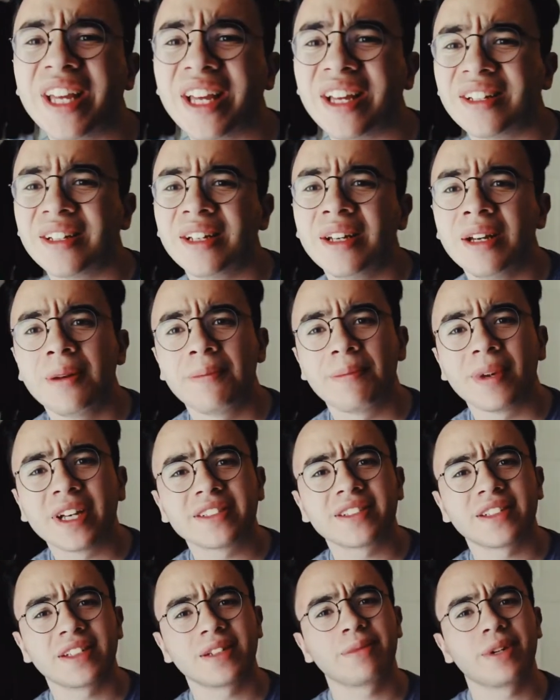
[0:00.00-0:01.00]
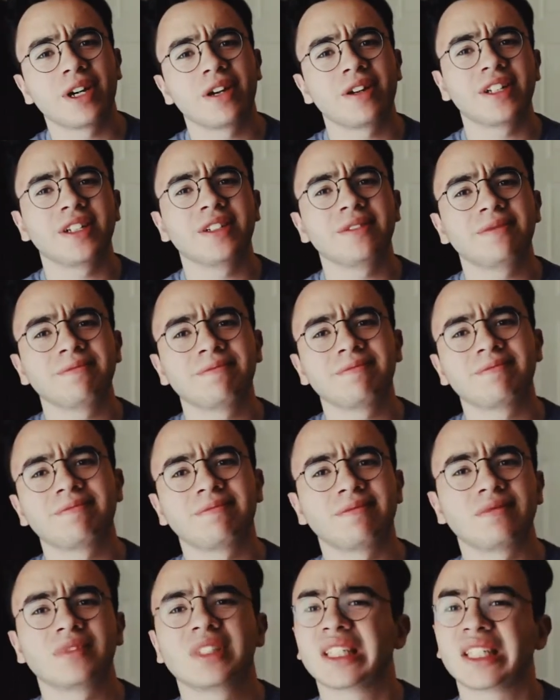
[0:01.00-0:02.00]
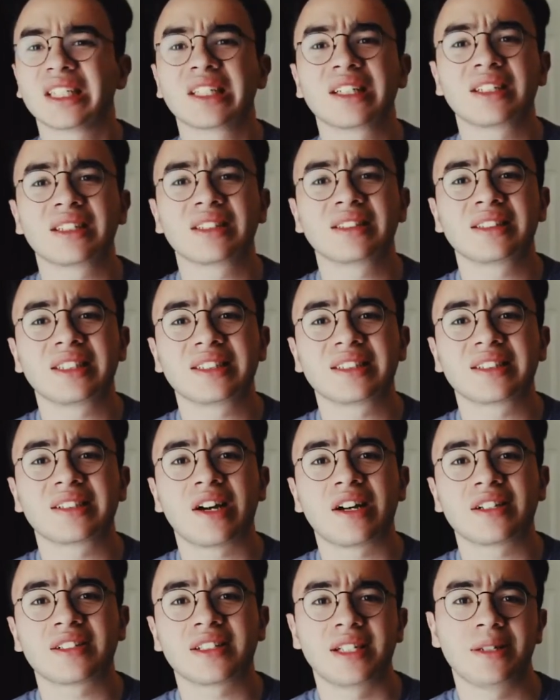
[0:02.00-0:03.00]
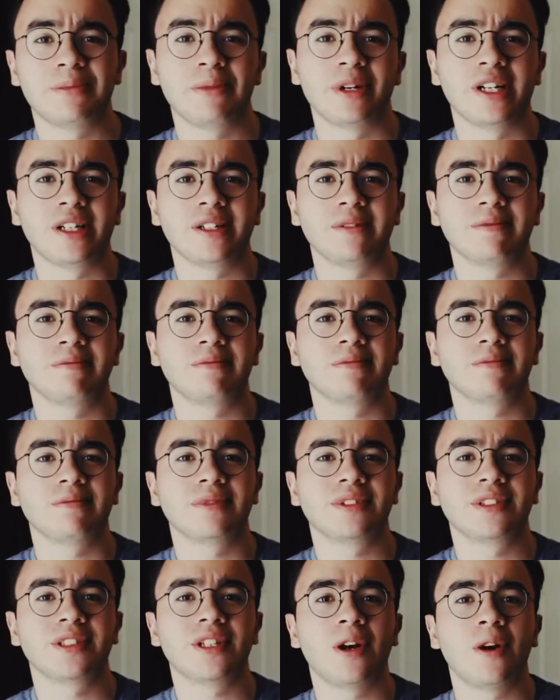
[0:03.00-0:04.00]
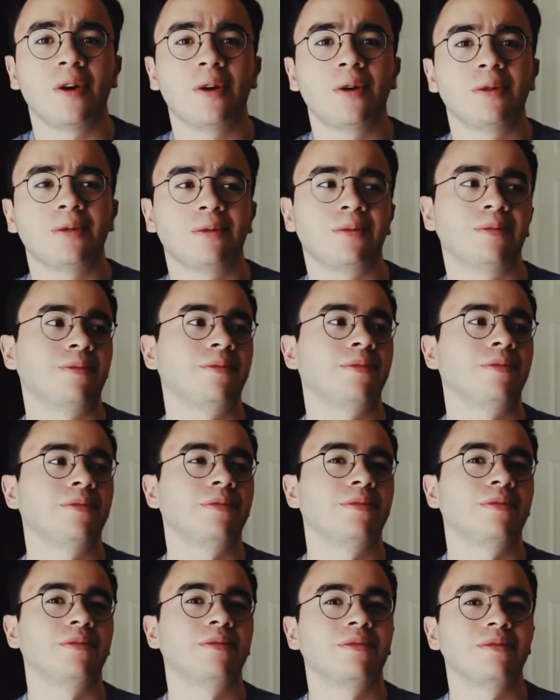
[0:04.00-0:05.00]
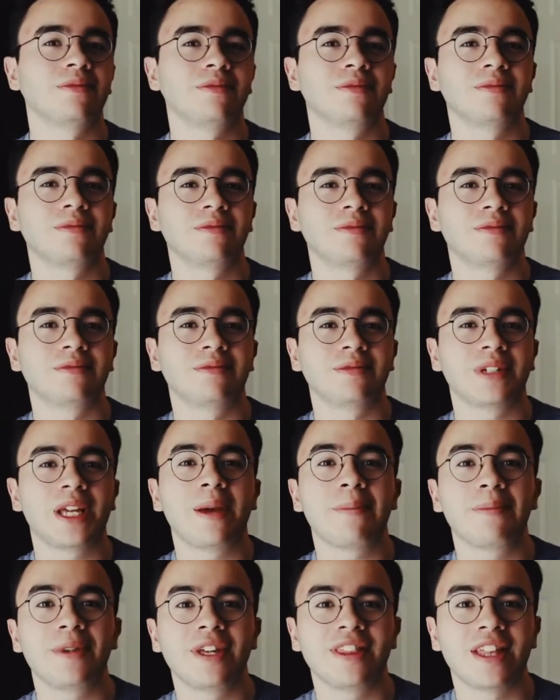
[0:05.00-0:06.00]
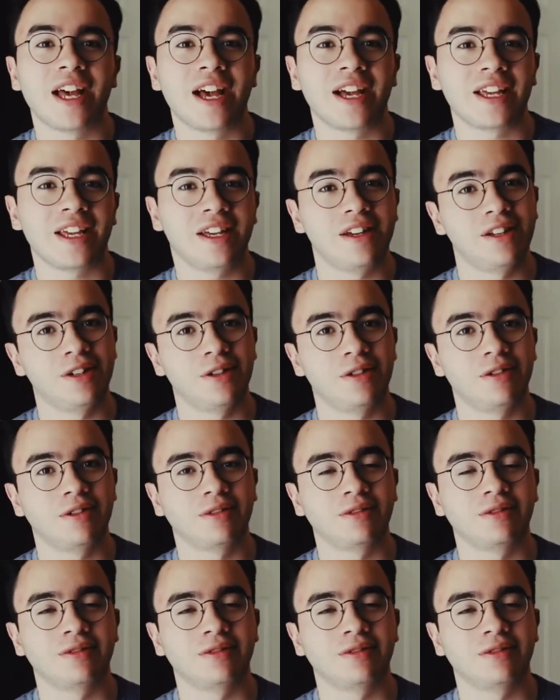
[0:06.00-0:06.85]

And best thing about it doesn't cost any money. So can't beat that, can you?